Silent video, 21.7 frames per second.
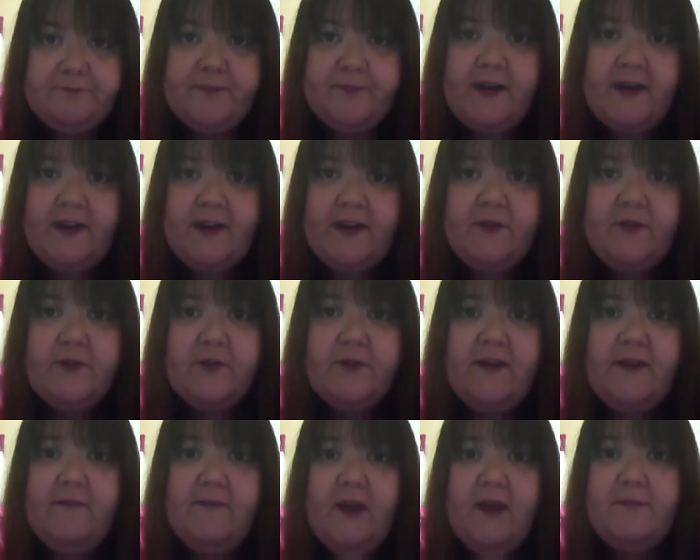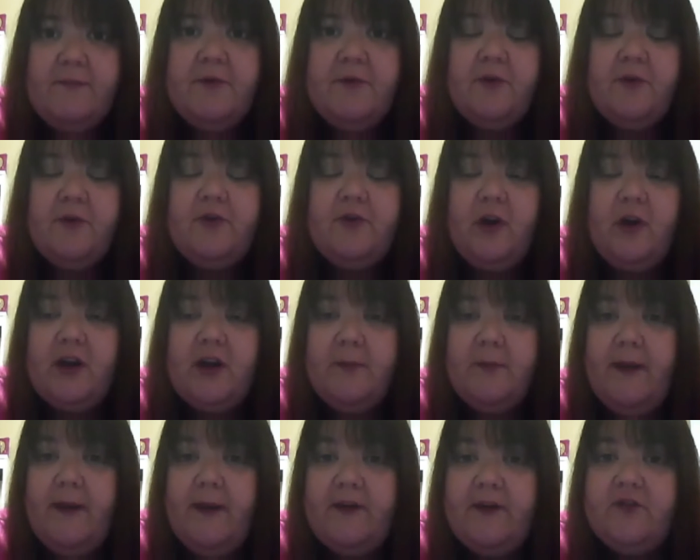The next one's giving up social,
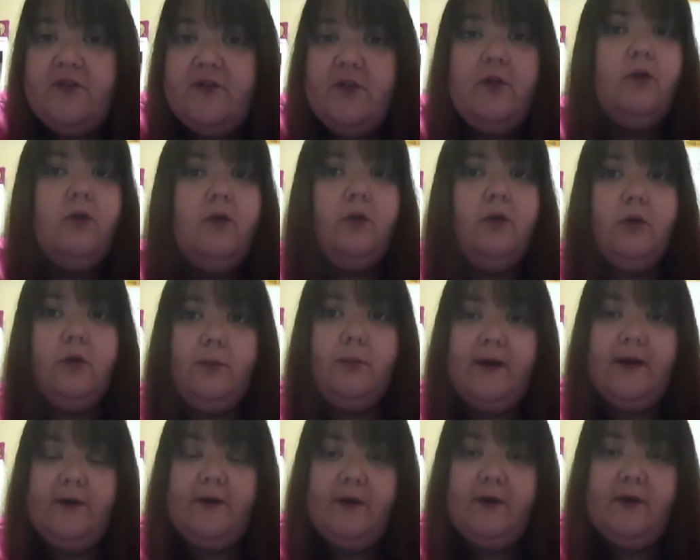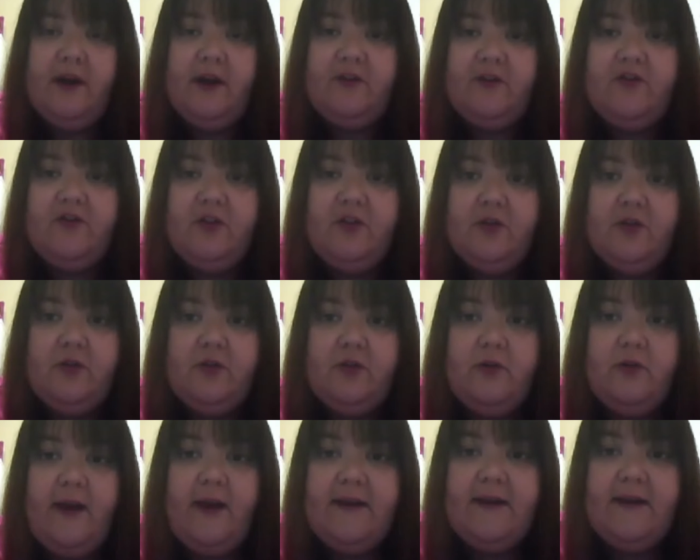occupational, or
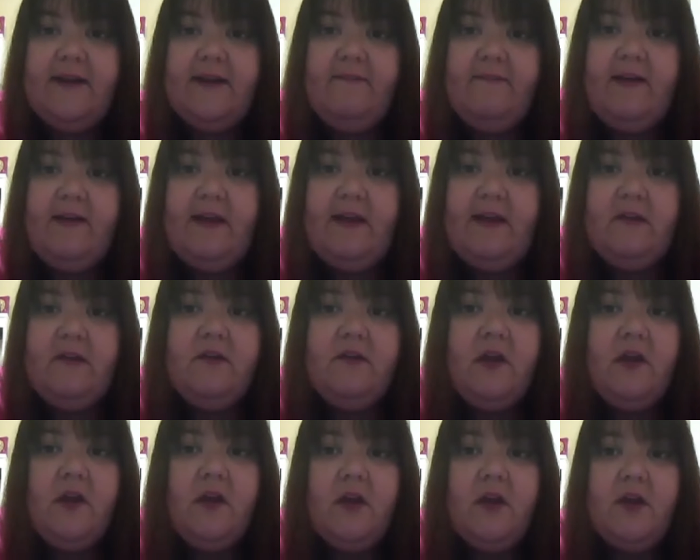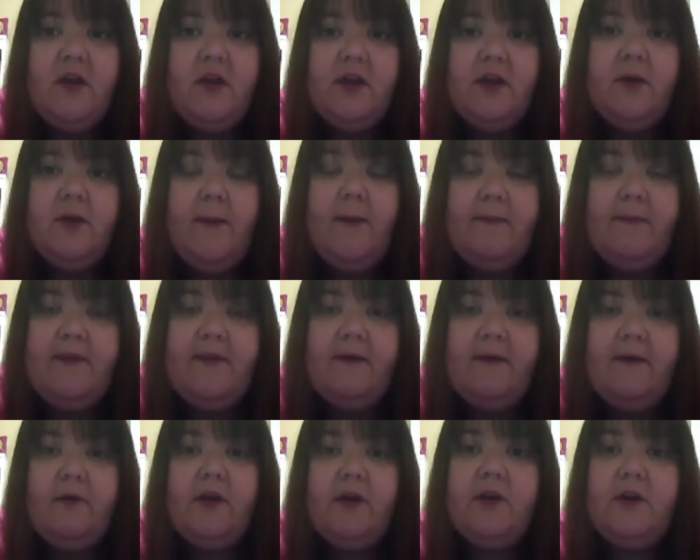recreational activities. Maybe
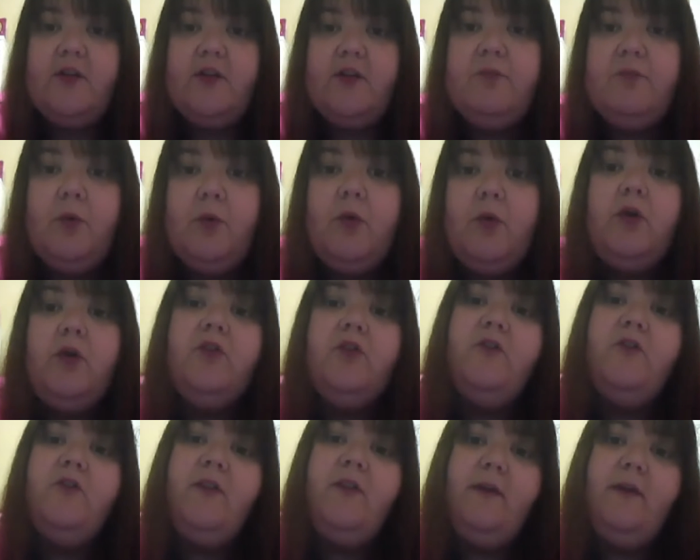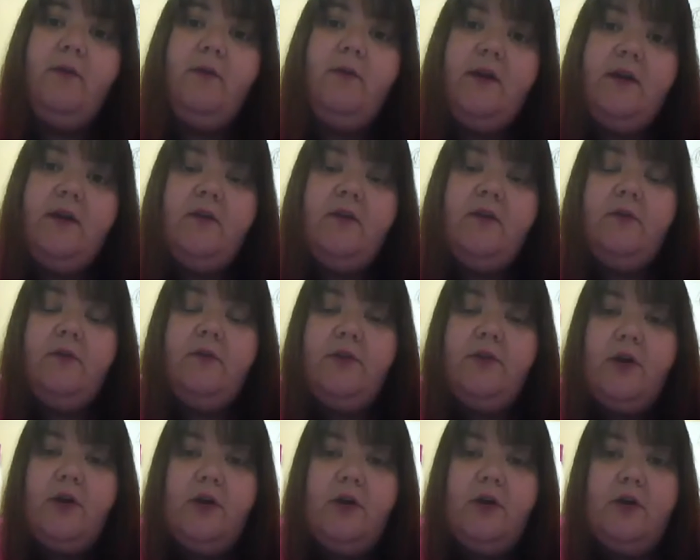they were into sports, or they were into a
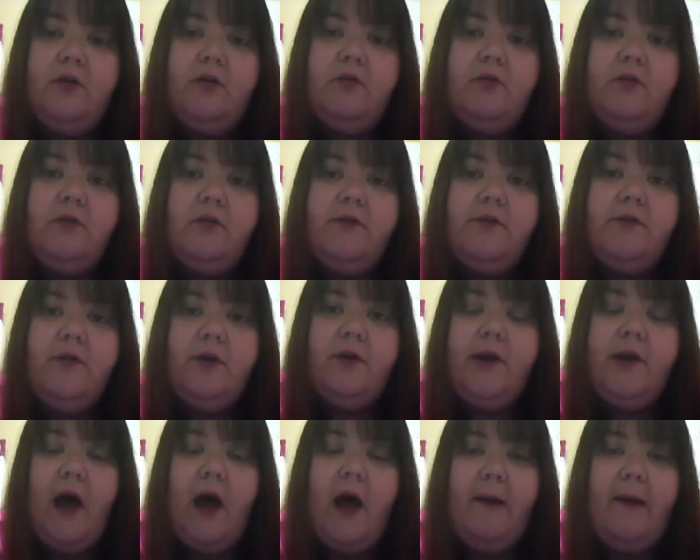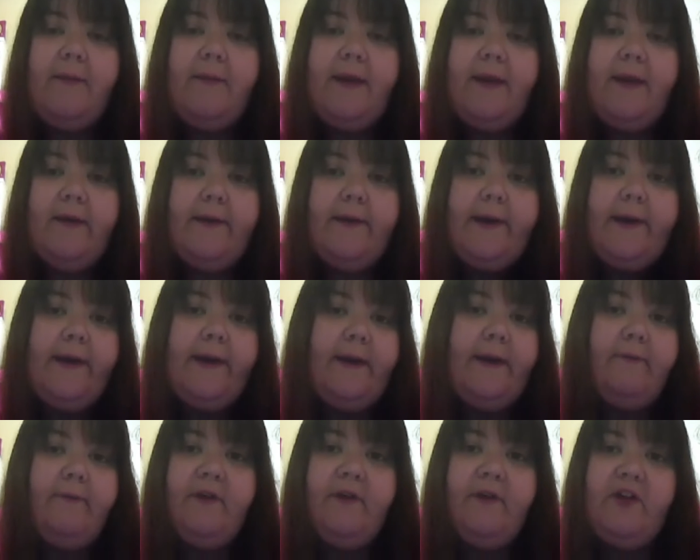certain hobby,
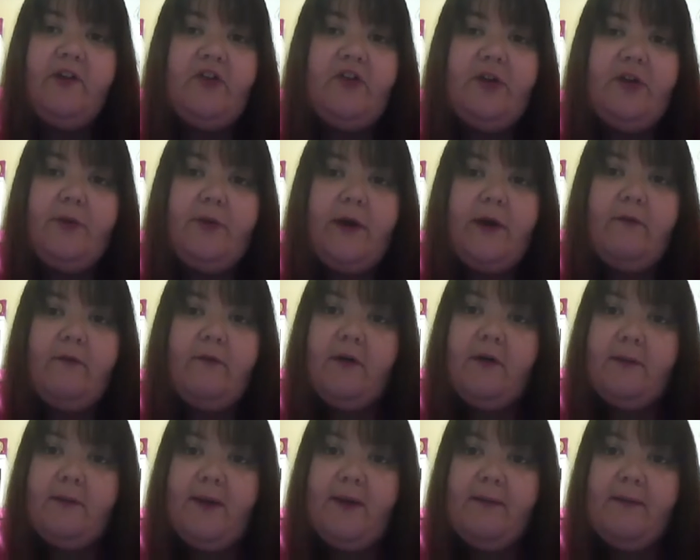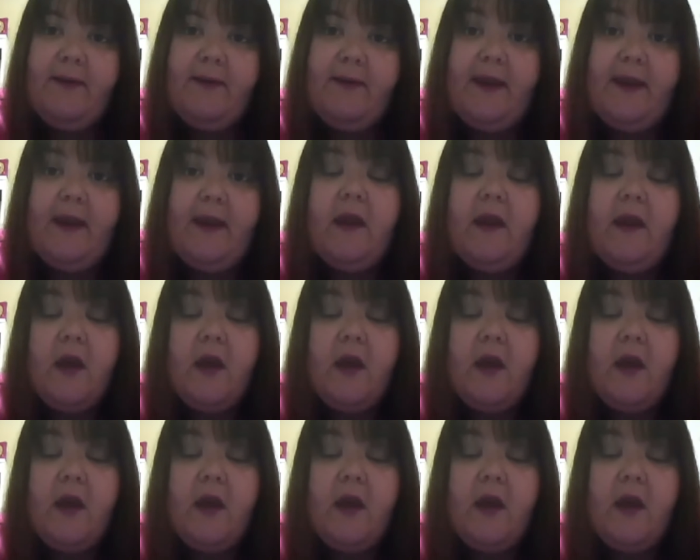hunting, fishing, whatever it might be.